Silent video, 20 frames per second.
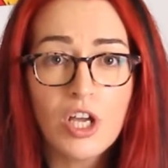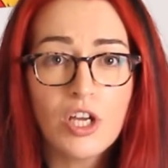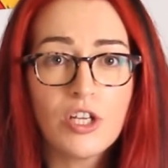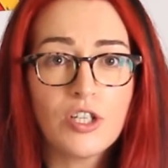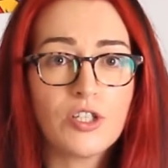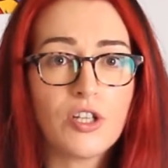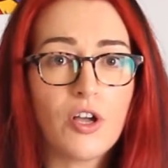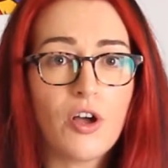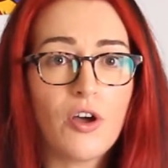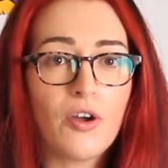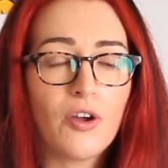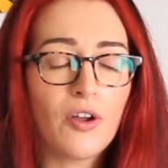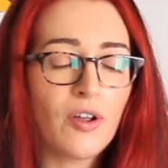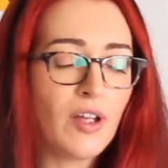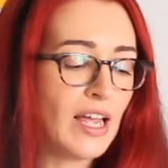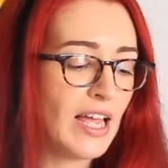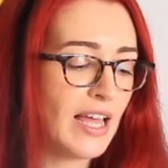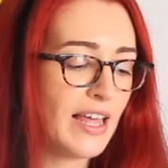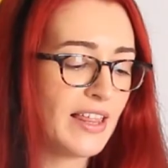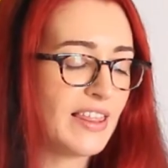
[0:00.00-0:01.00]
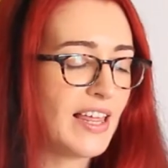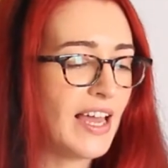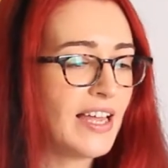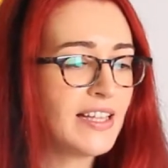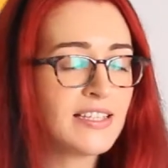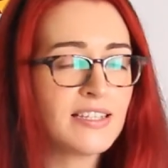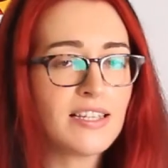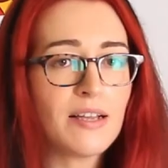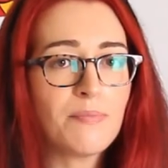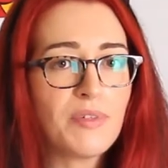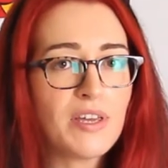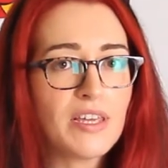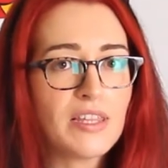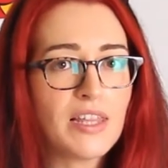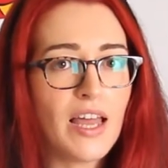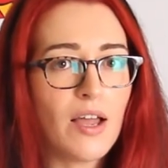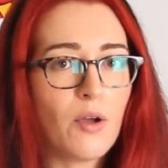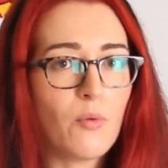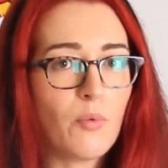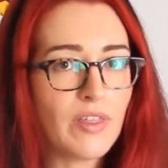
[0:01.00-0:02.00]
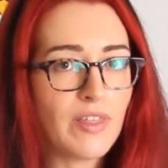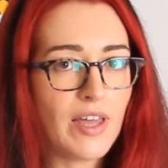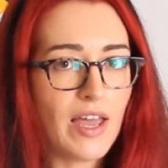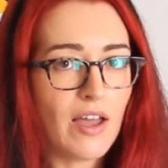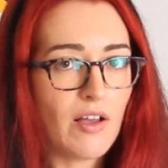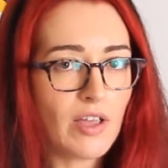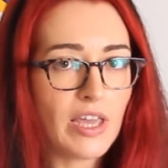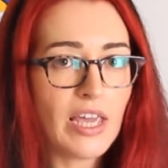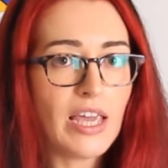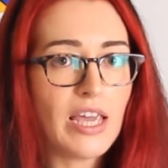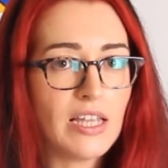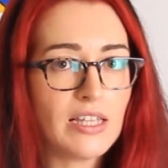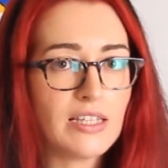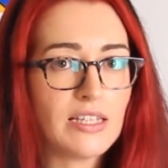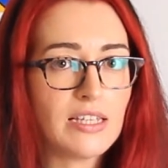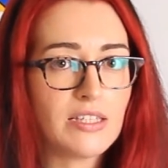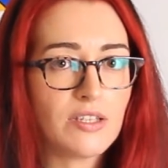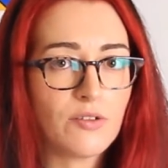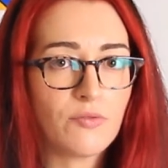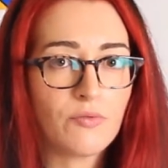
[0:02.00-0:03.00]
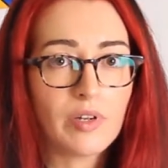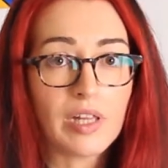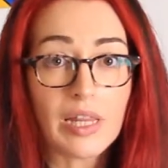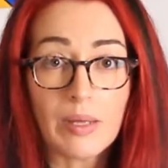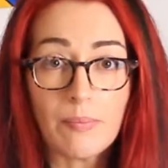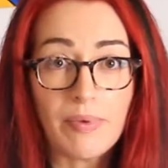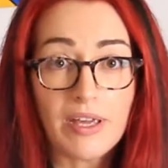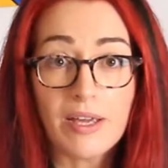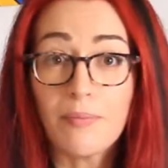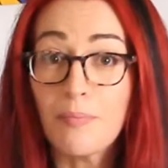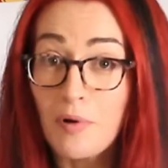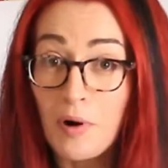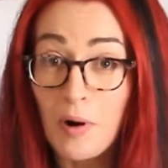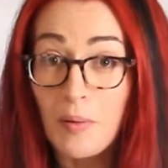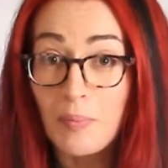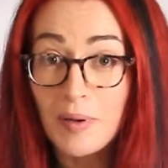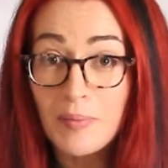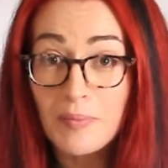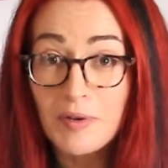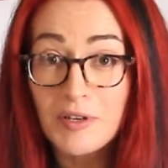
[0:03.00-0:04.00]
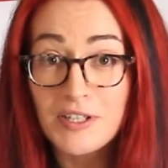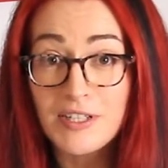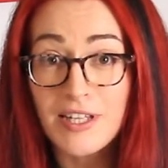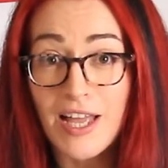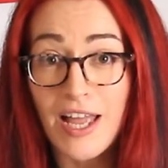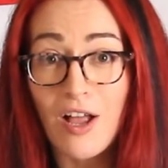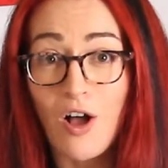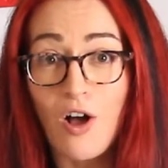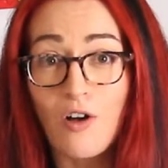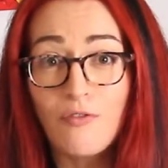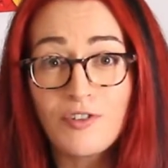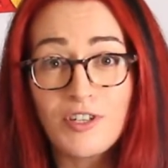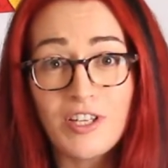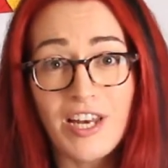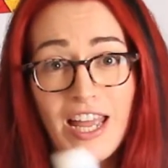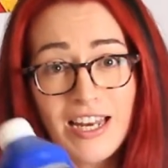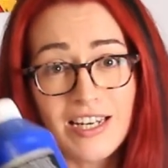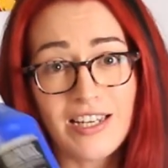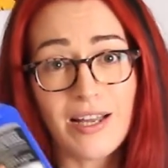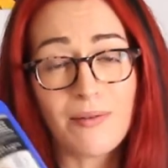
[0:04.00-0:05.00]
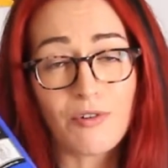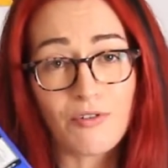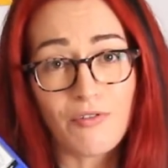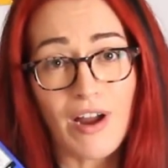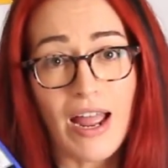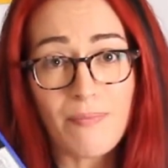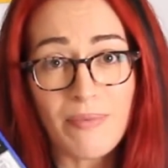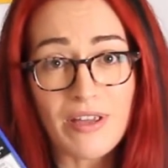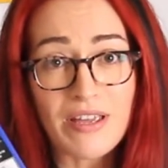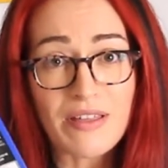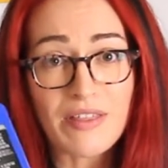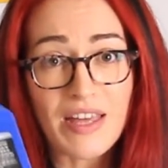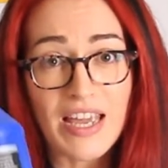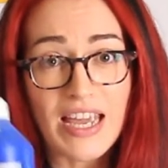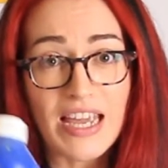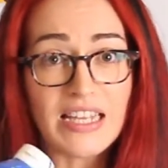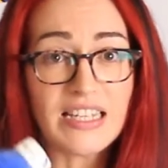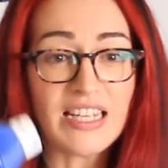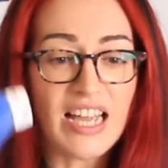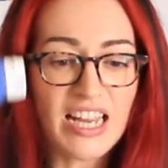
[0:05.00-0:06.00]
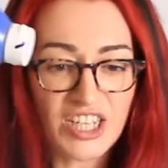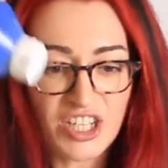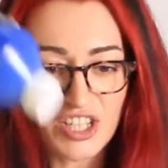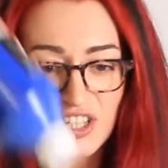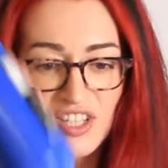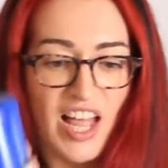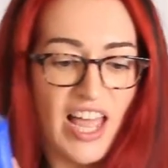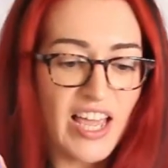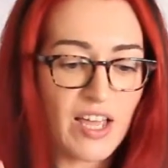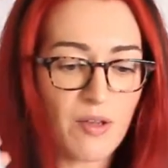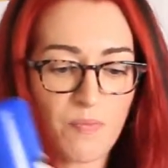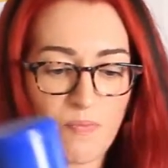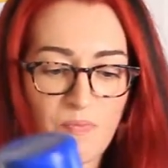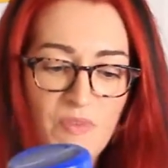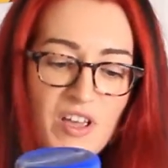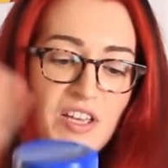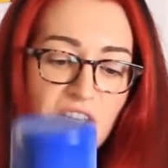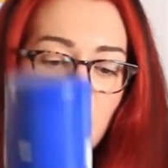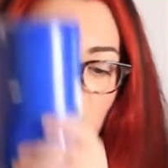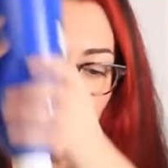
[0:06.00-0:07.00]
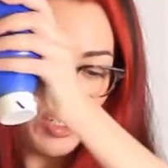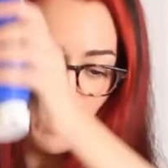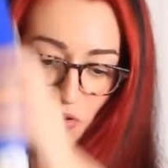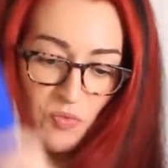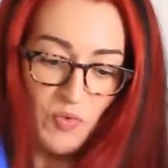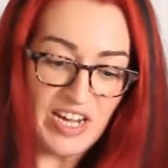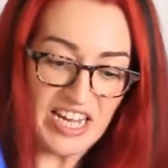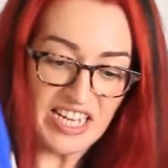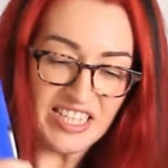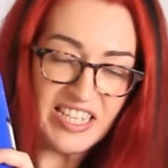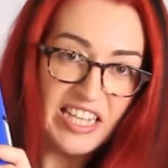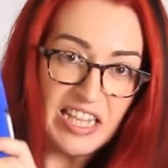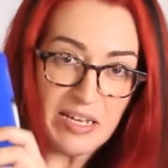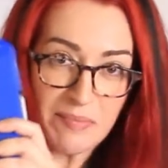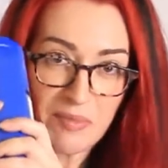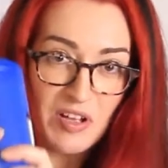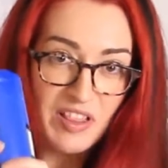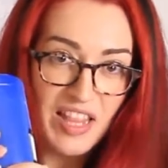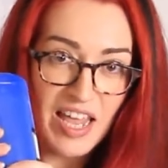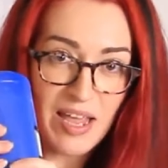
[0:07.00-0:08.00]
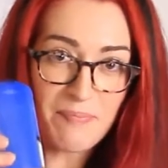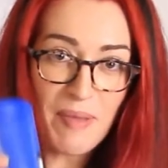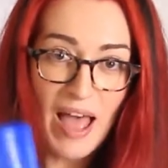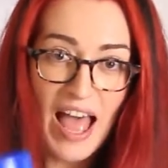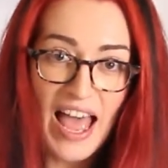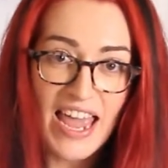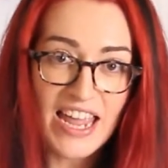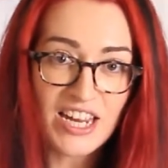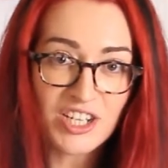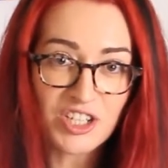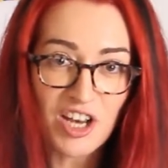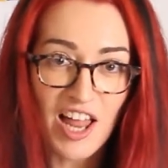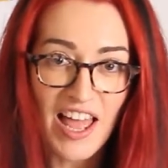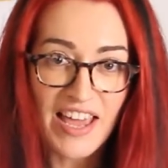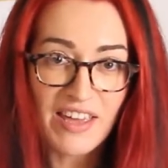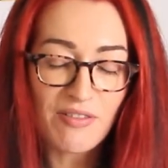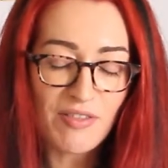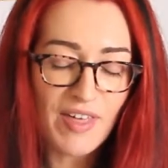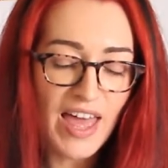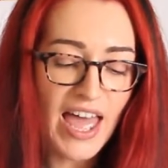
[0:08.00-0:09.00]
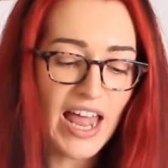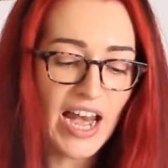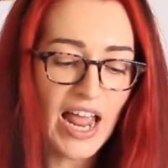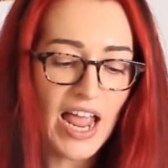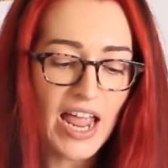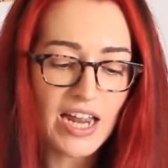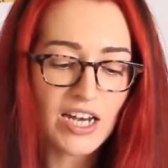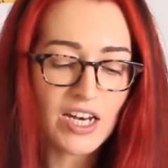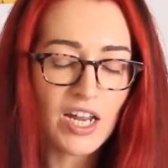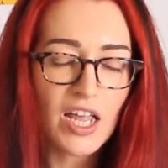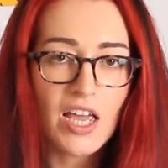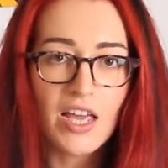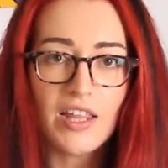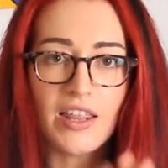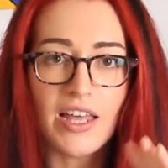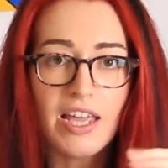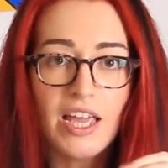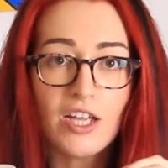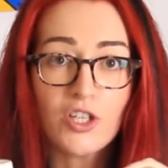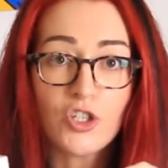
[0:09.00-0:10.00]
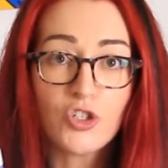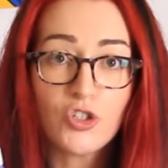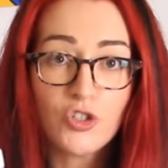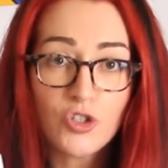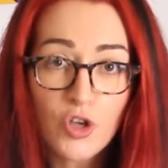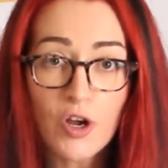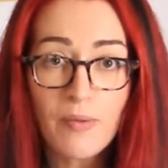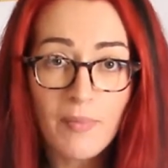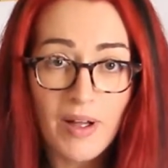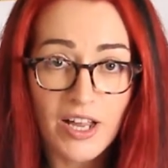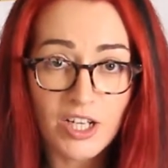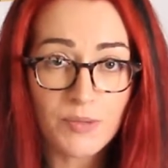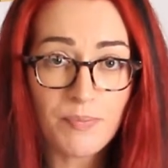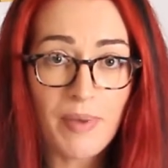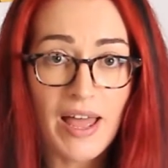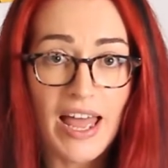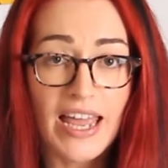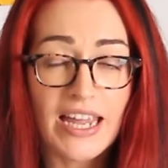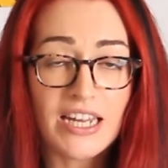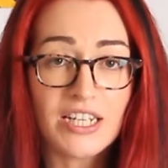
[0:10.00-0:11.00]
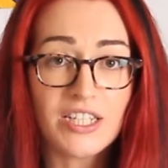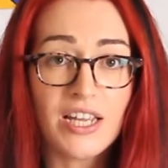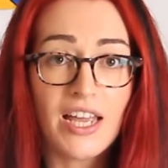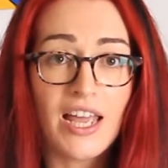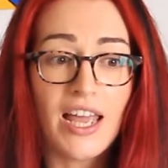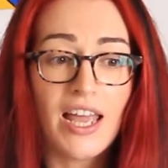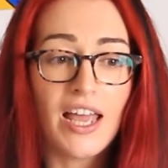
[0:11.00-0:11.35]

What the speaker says: So that's something that with our kids is a really big problem, because they often end up grabbing these and just like squeezing them on their page like that, and they get so much paint